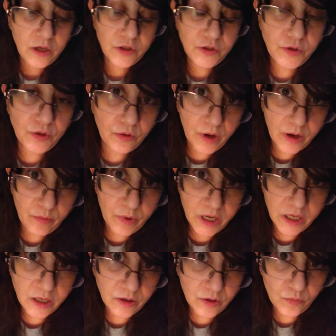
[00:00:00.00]
So I
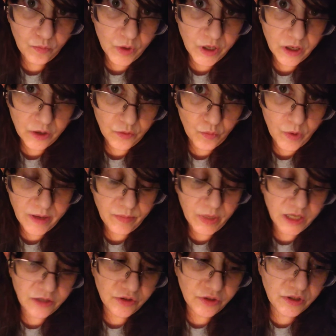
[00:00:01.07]
ran one on
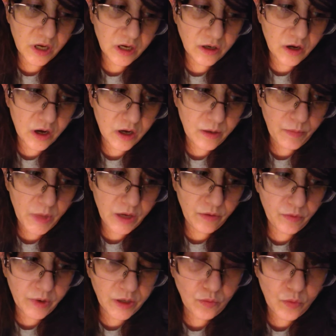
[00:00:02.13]
whitepages.com. I
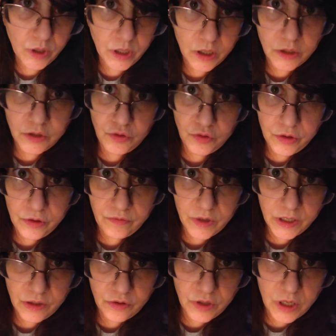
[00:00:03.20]
ran one on
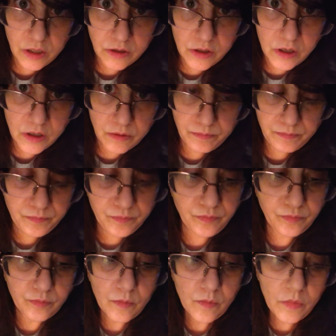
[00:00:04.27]
truthfinder.com.
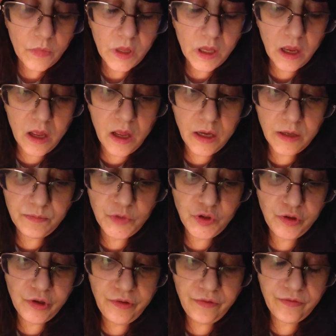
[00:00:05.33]

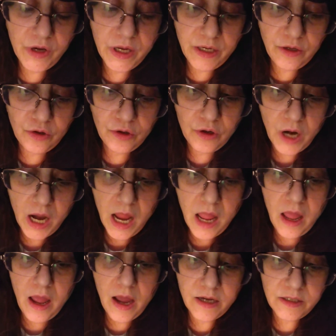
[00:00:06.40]
Truthfinder
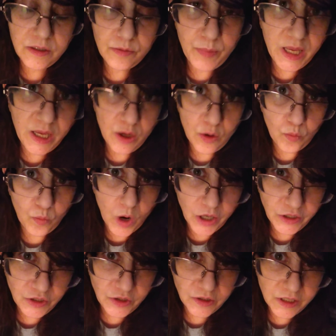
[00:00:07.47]
has me
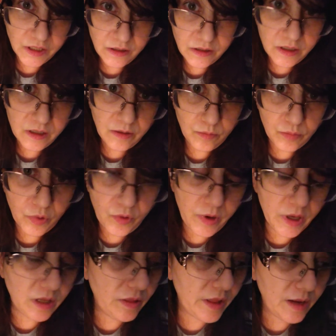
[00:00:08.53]
watch listed.
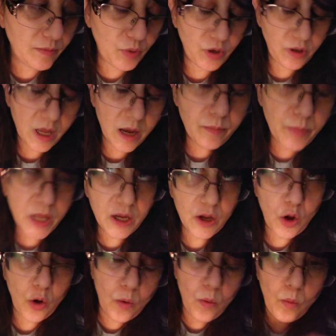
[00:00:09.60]
Boy, and they put that big
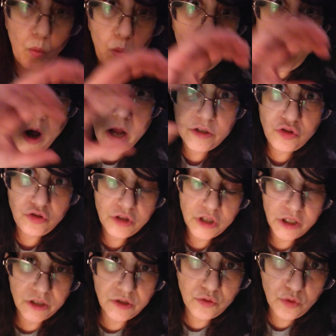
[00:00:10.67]
watch
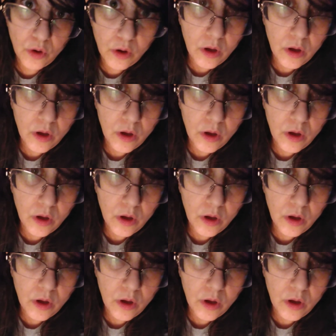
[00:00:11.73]
list.